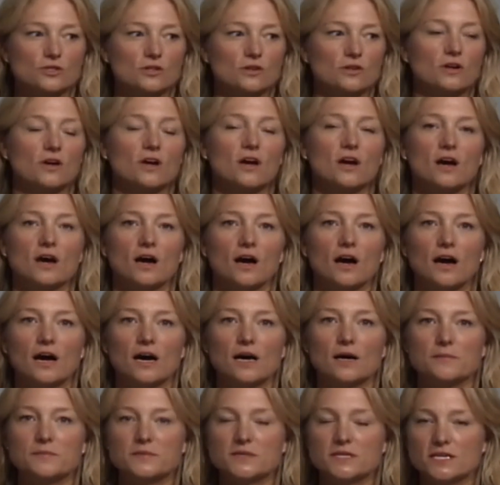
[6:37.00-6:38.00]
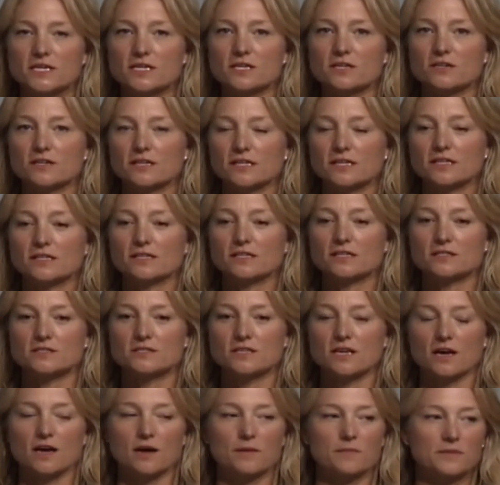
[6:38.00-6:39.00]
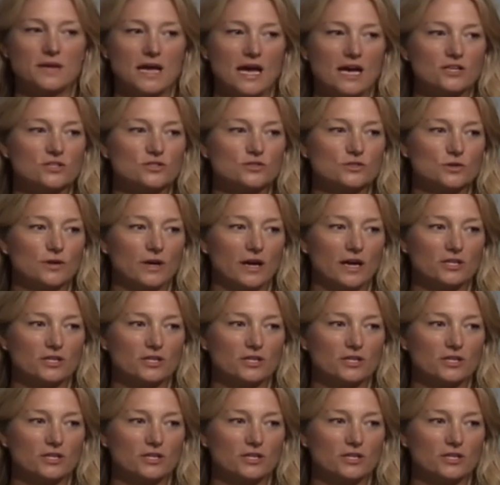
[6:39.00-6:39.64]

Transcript: Sure. Um, NERR is um, National